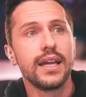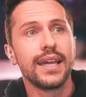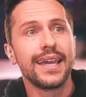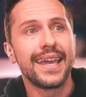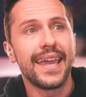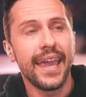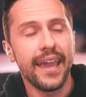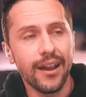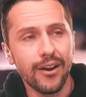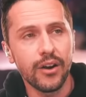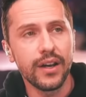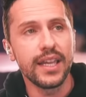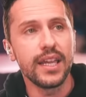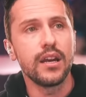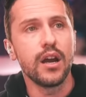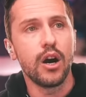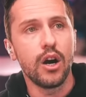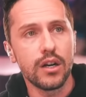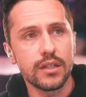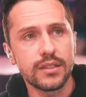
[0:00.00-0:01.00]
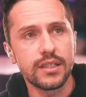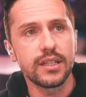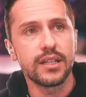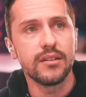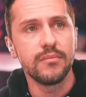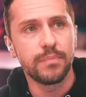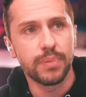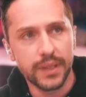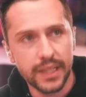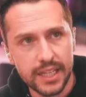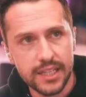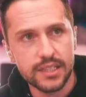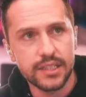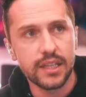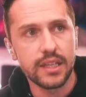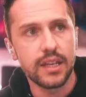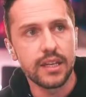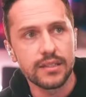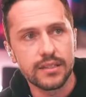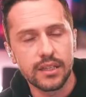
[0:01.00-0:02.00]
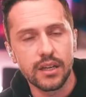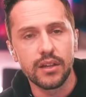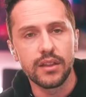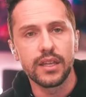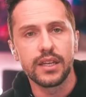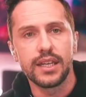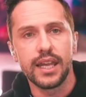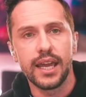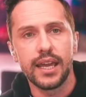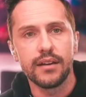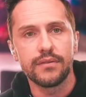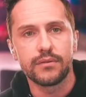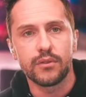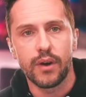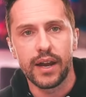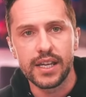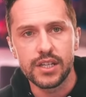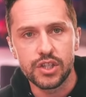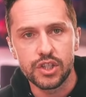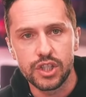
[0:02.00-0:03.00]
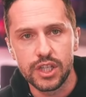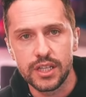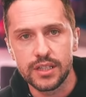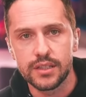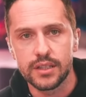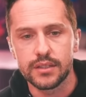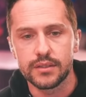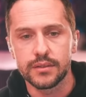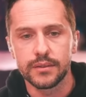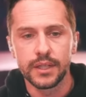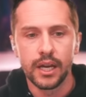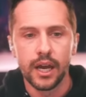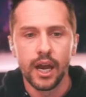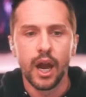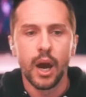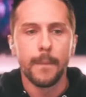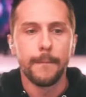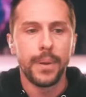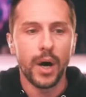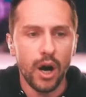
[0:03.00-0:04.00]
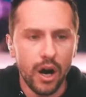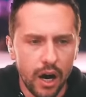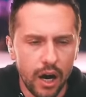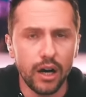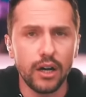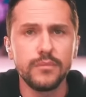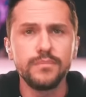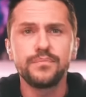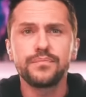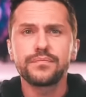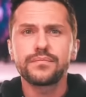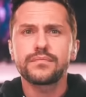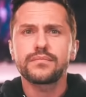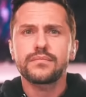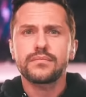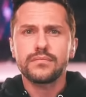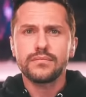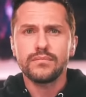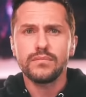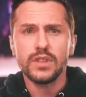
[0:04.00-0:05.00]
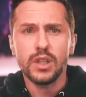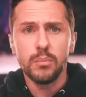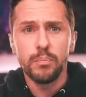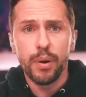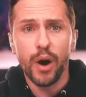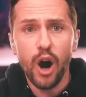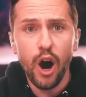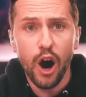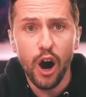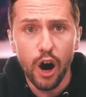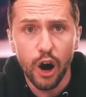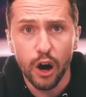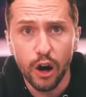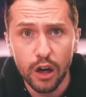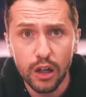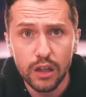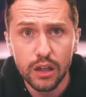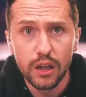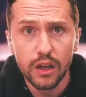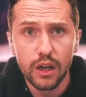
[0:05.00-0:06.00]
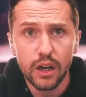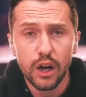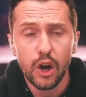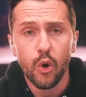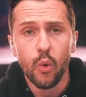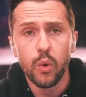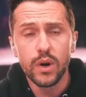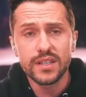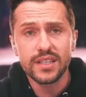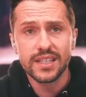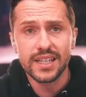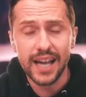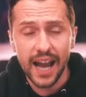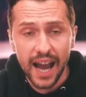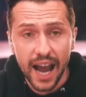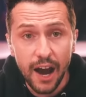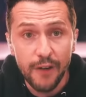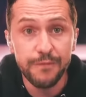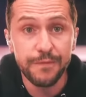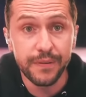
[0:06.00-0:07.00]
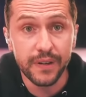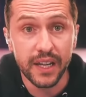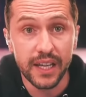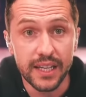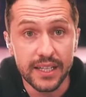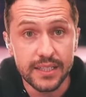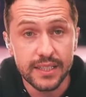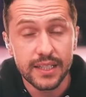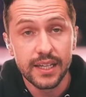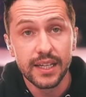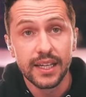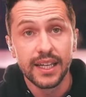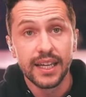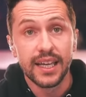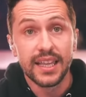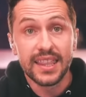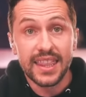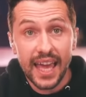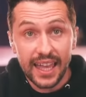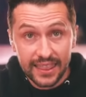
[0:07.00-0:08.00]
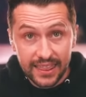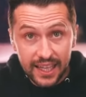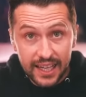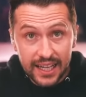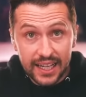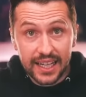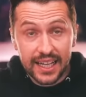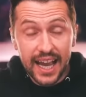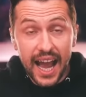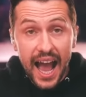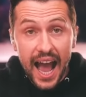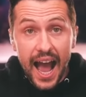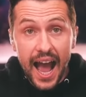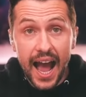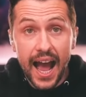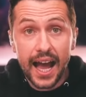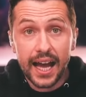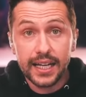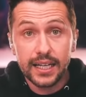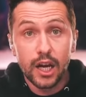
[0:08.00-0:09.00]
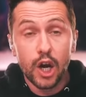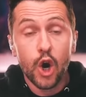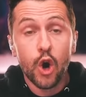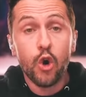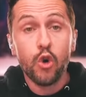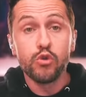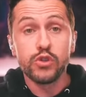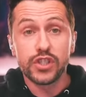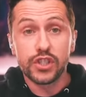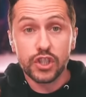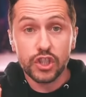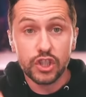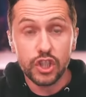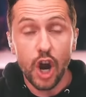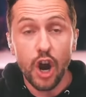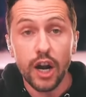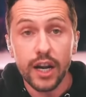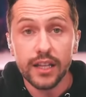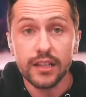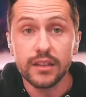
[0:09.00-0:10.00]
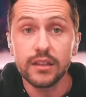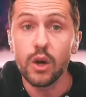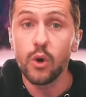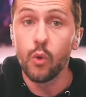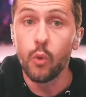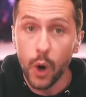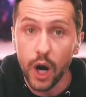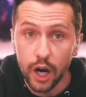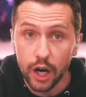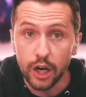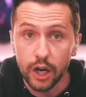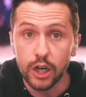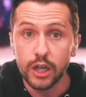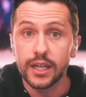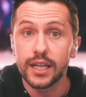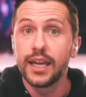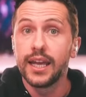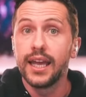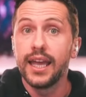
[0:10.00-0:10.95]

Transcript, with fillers: carry it onto completion until the day of Christ Jesus. Paul, Paul was confident that the God who started the work